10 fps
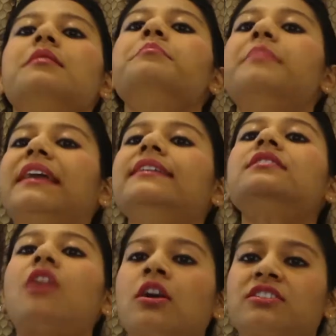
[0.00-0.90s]
Many
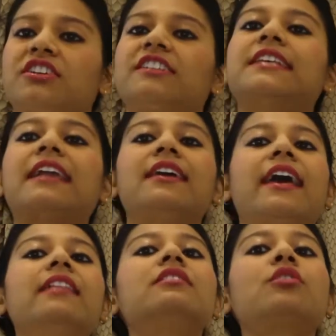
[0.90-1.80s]
doctors and
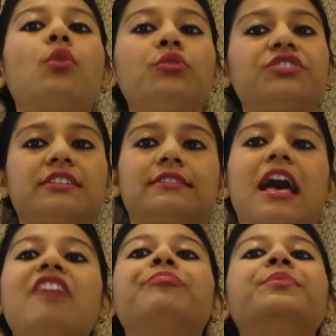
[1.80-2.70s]
health coaches have